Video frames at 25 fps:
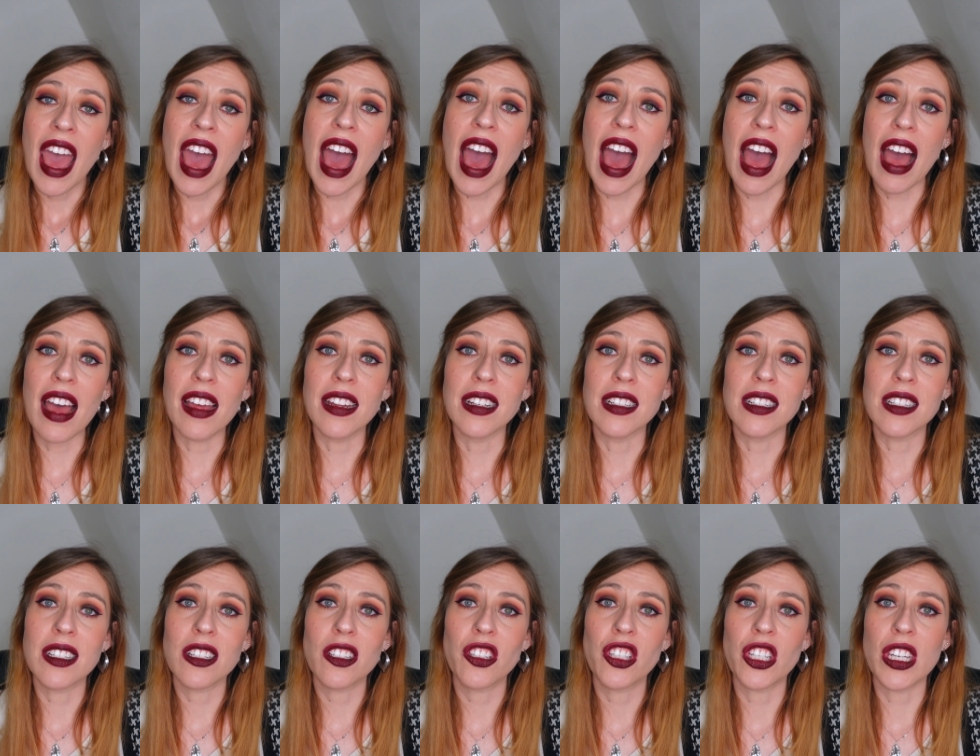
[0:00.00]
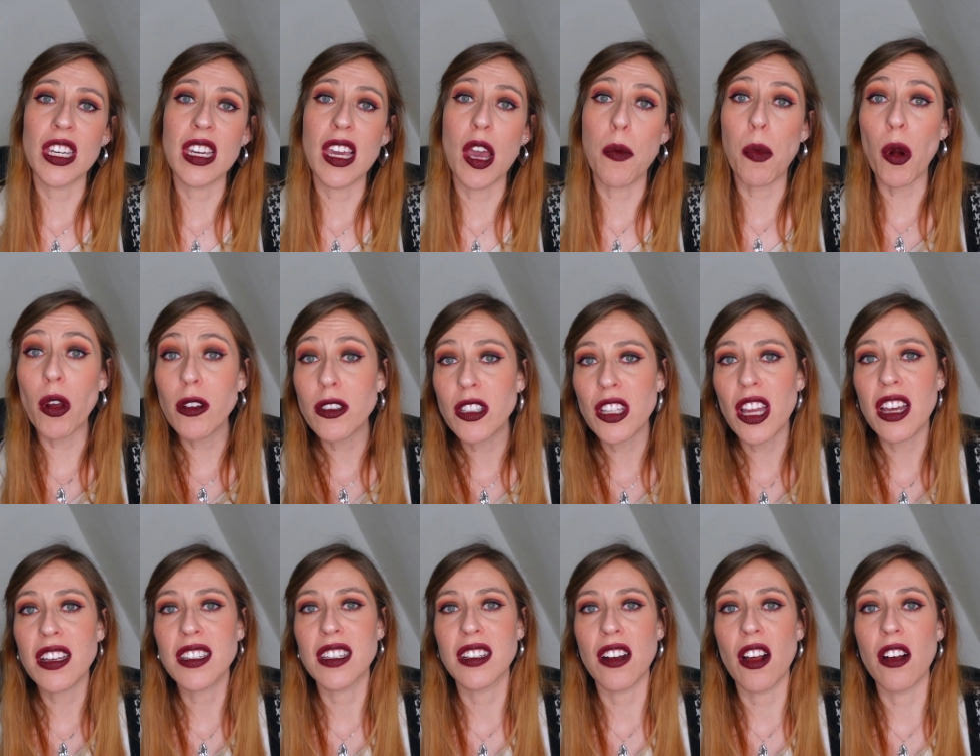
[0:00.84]
And she approached
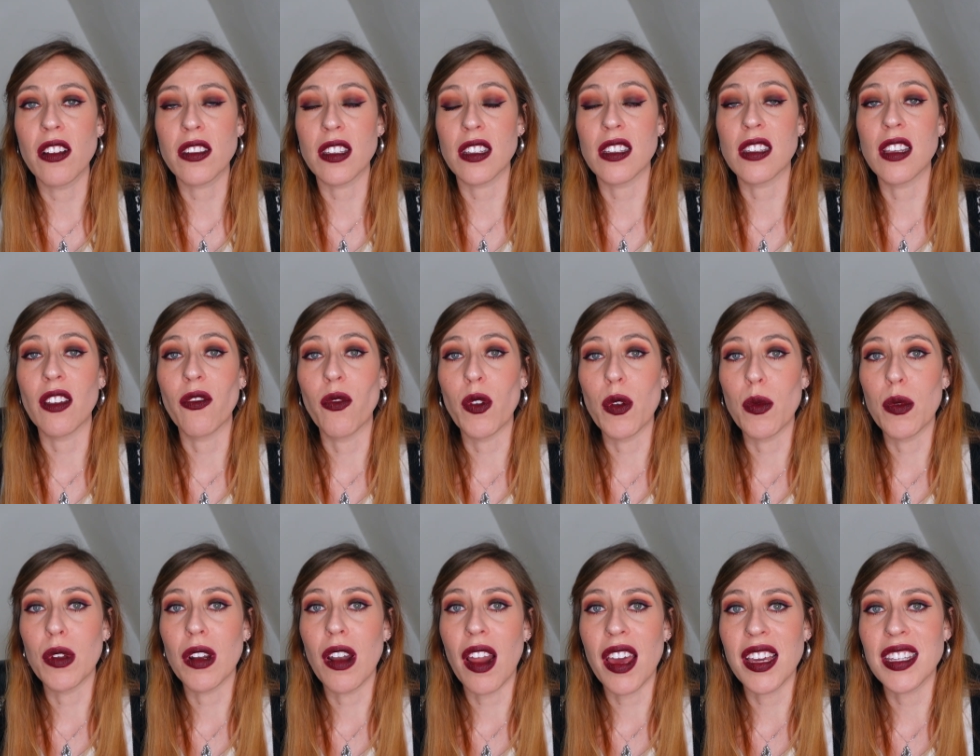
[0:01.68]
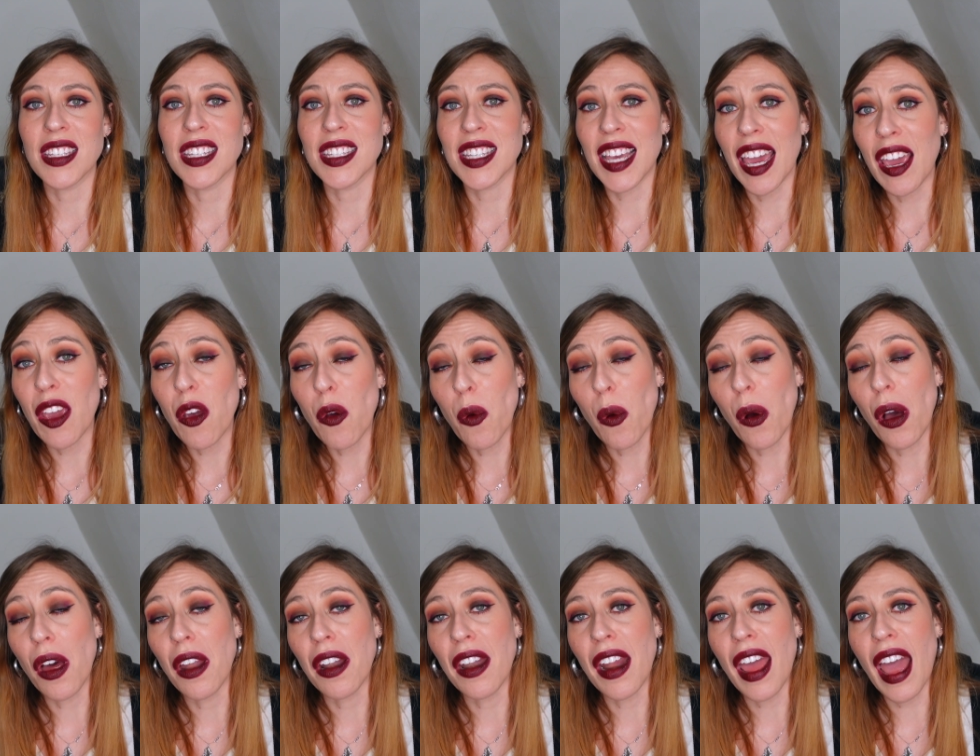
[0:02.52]
us and asked us if we would like to take
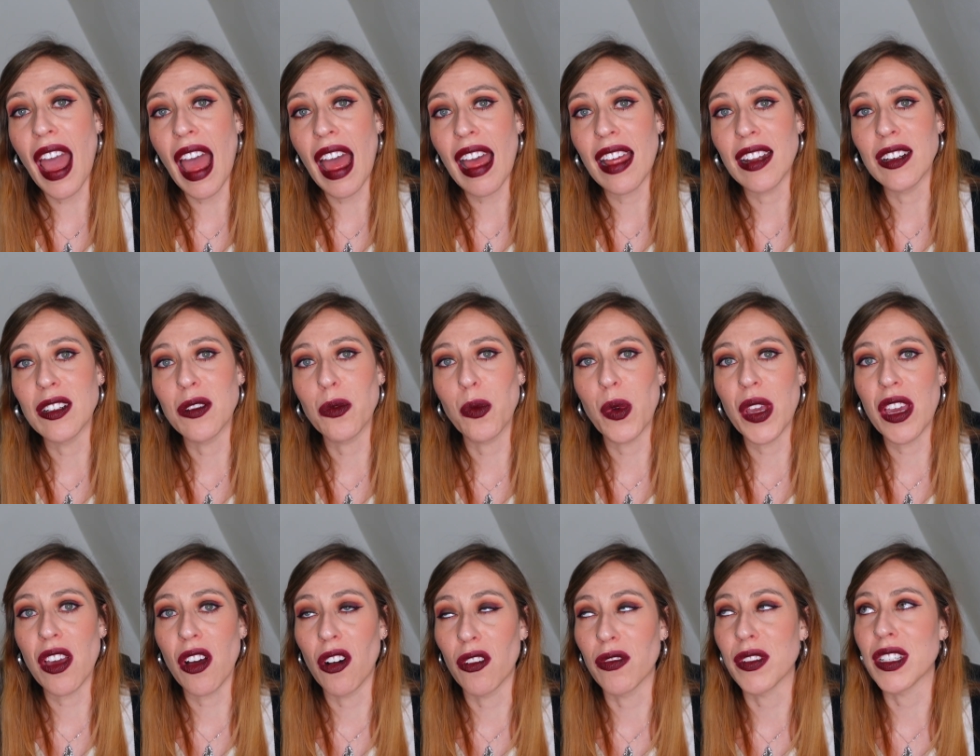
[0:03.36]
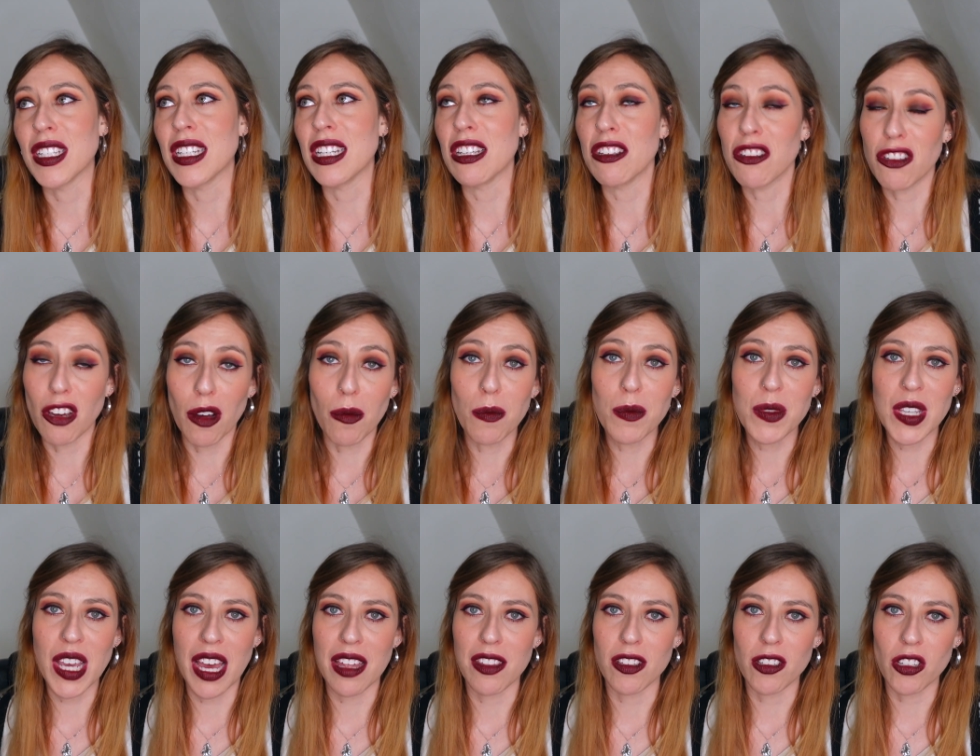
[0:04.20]
one, and we obviously jumped
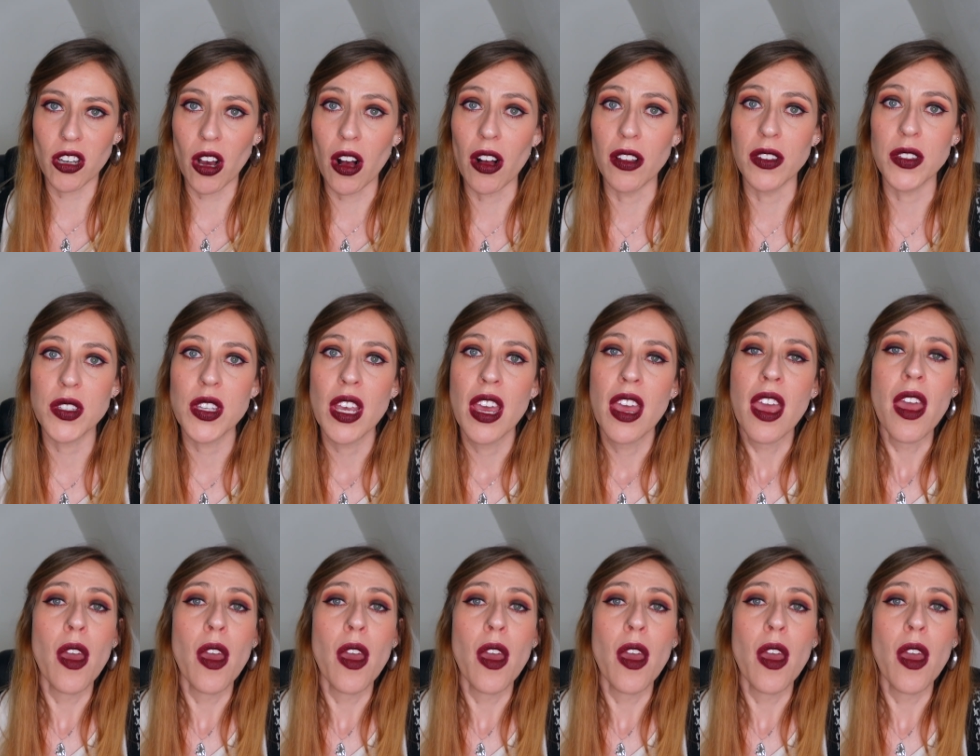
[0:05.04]
at the chance.